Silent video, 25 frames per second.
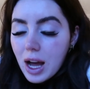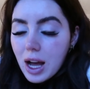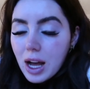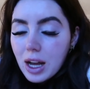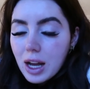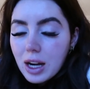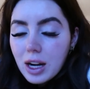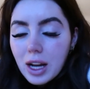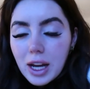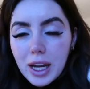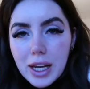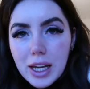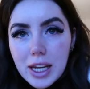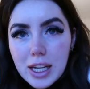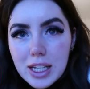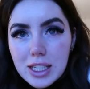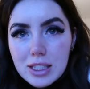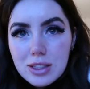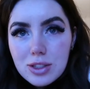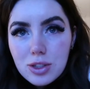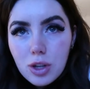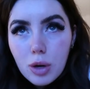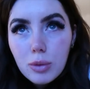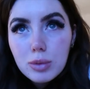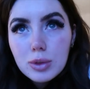and I
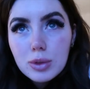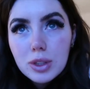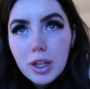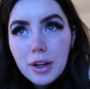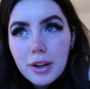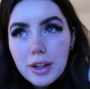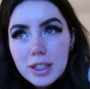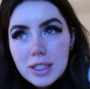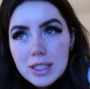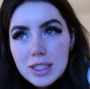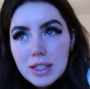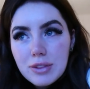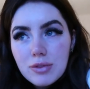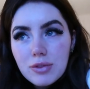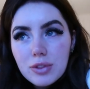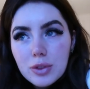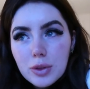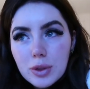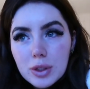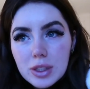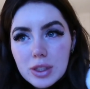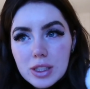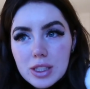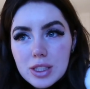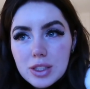stopped going to
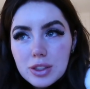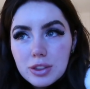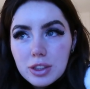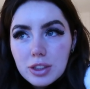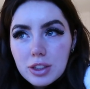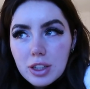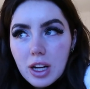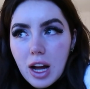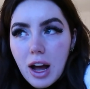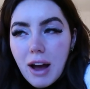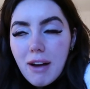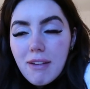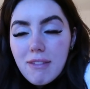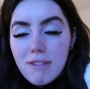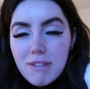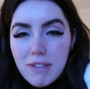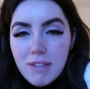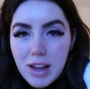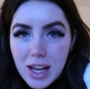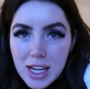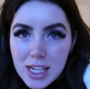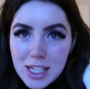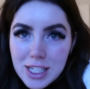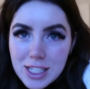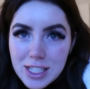influencer
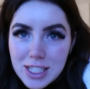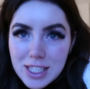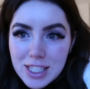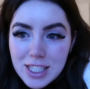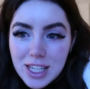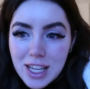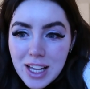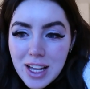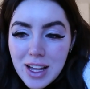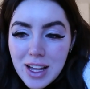events